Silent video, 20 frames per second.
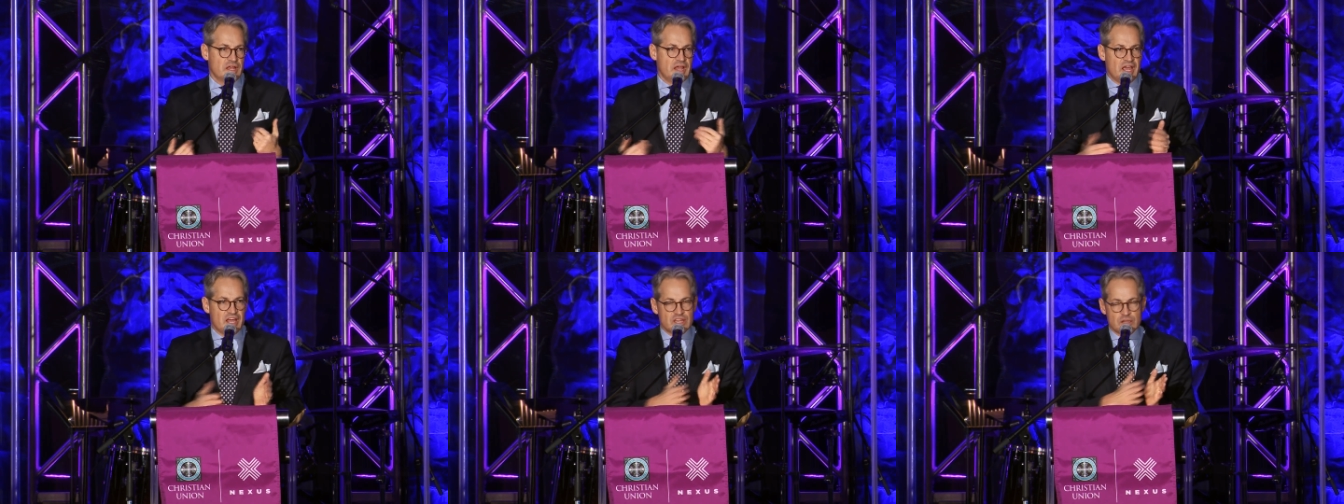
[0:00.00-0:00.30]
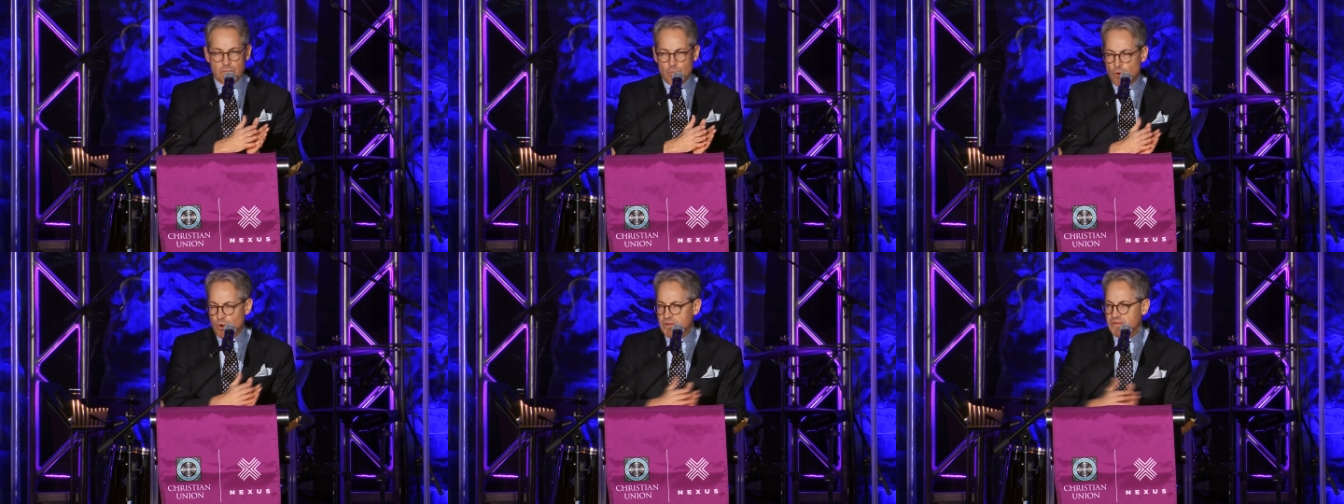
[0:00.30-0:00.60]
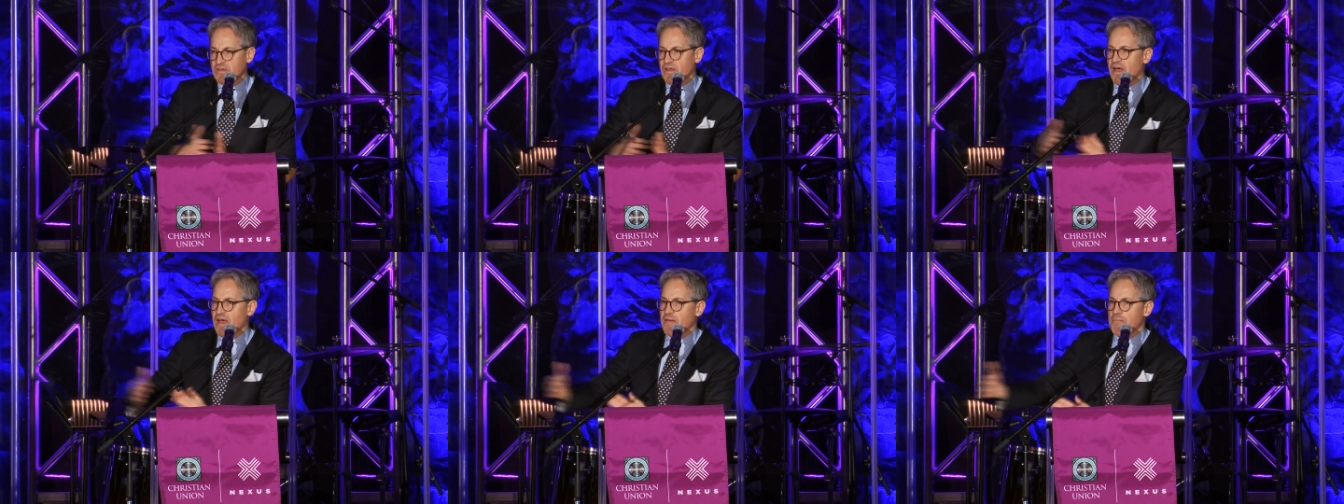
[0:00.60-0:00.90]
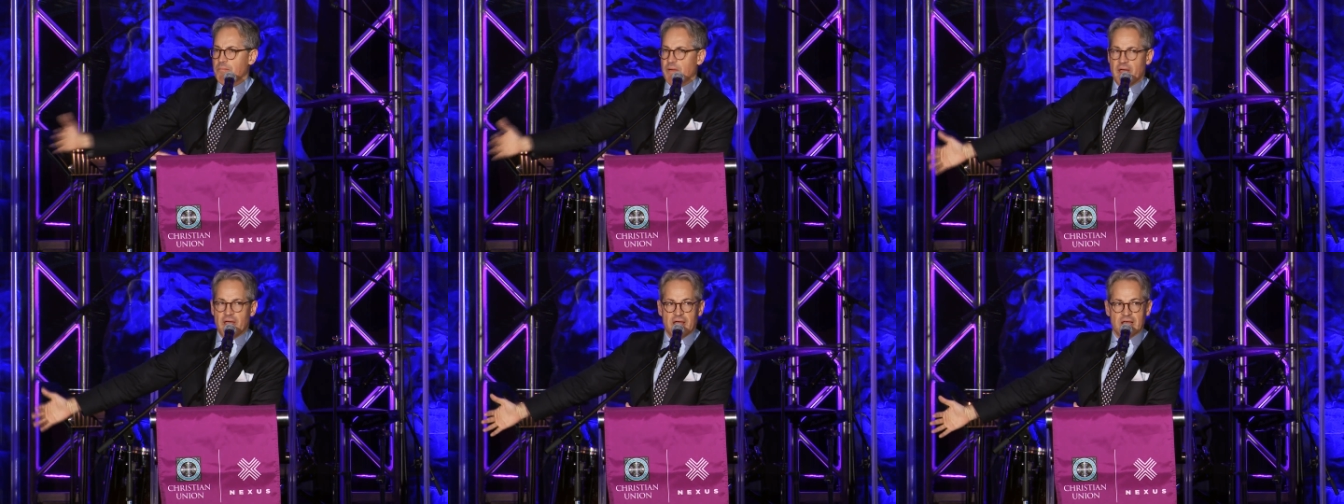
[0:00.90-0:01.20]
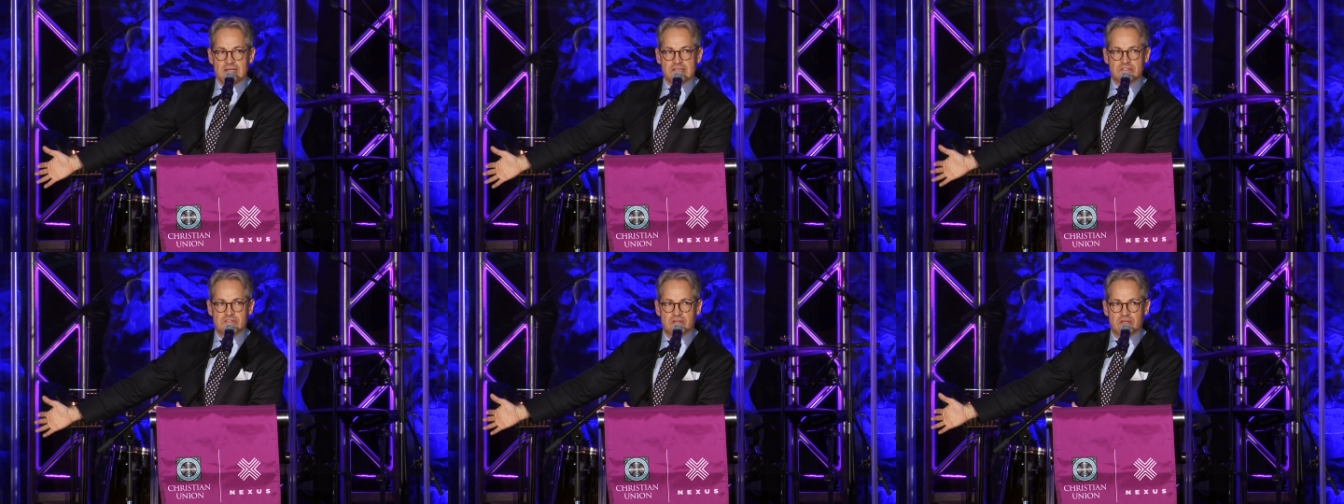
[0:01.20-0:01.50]
and the more time
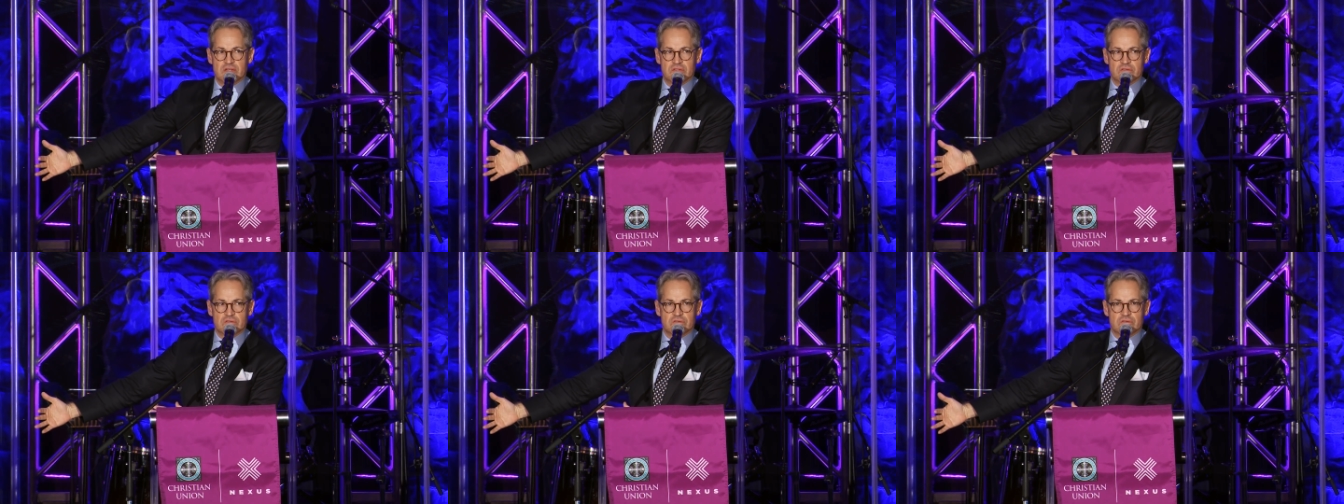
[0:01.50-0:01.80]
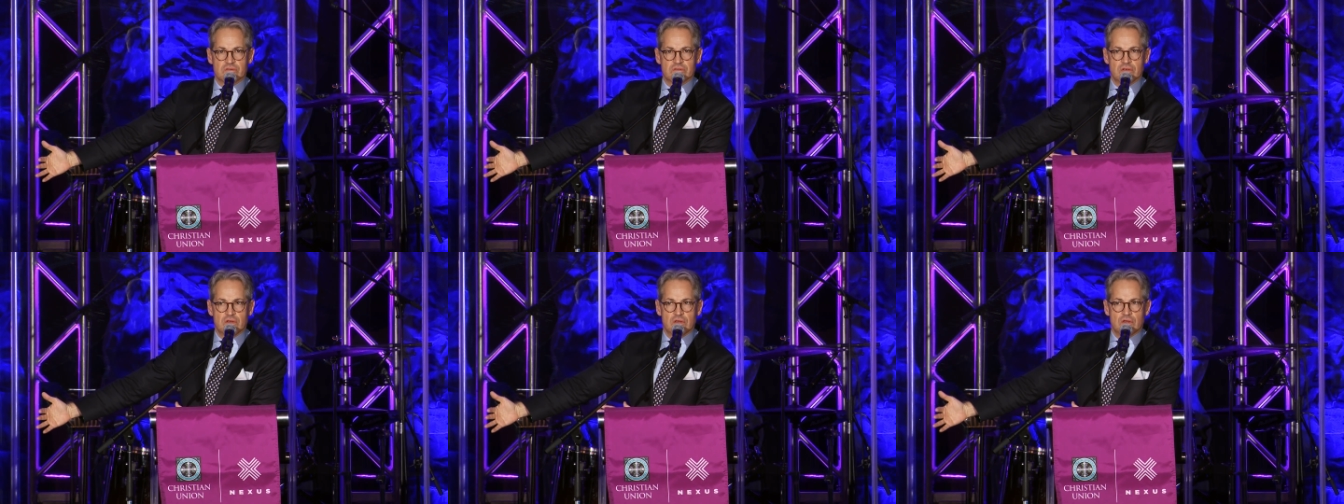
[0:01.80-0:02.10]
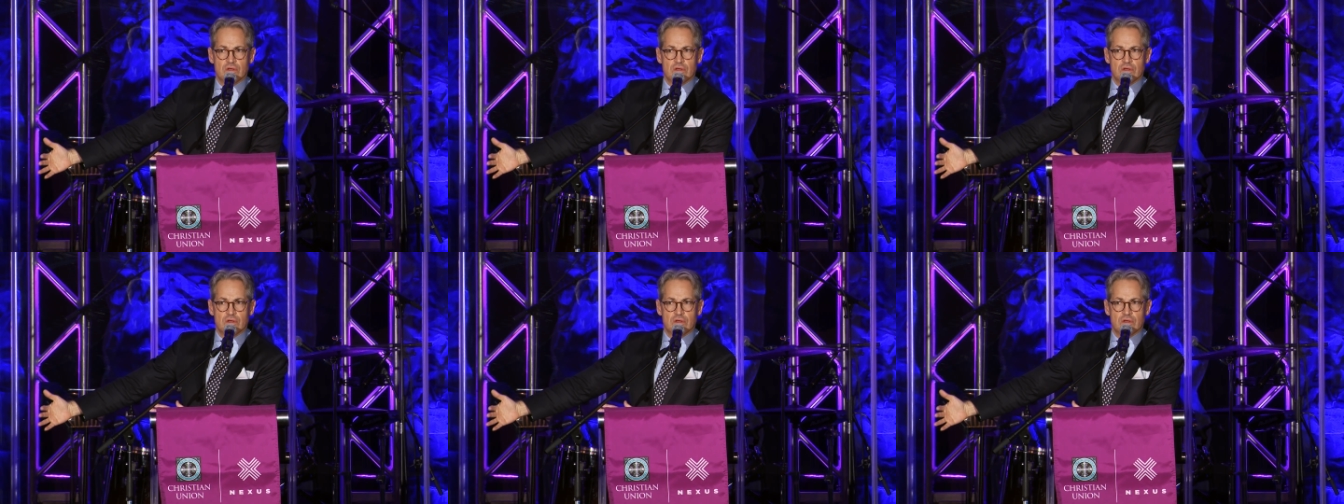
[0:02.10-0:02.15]
passes,